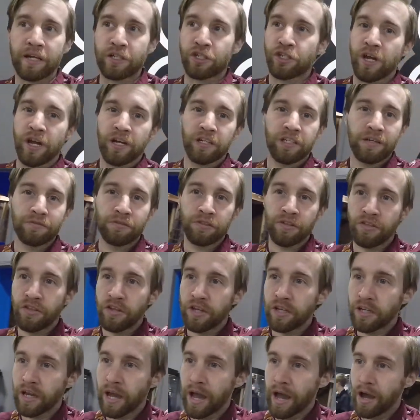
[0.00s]
checked
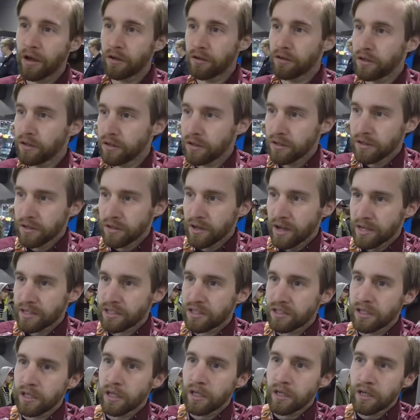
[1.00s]
everything out, seen